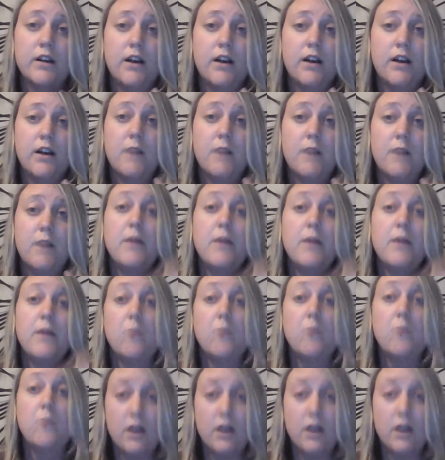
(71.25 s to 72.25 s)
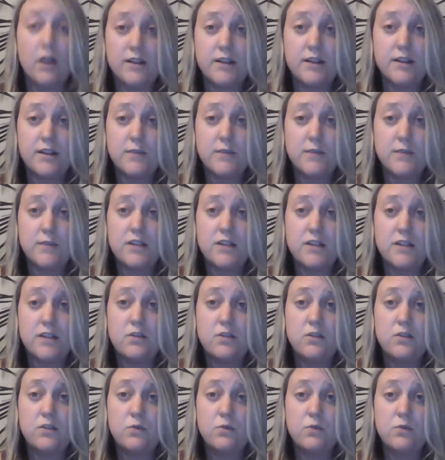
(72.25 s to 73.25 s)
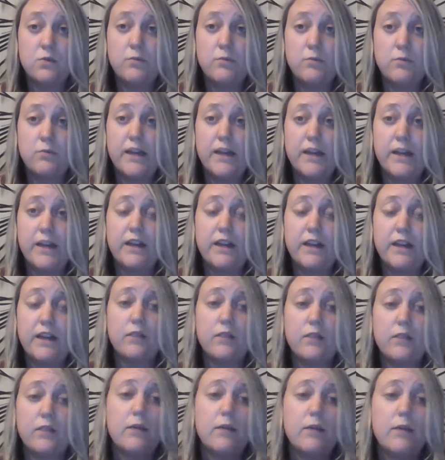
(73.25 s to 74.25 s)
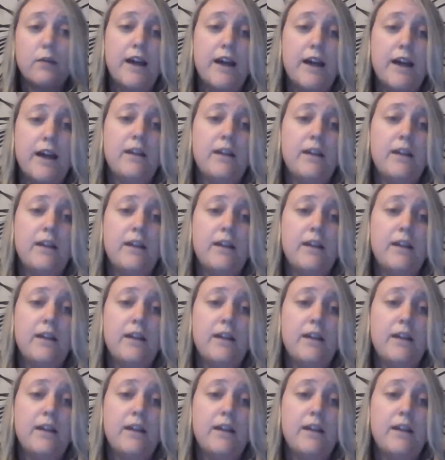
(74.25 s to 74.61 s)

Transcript: a memoir, it's meant to be read.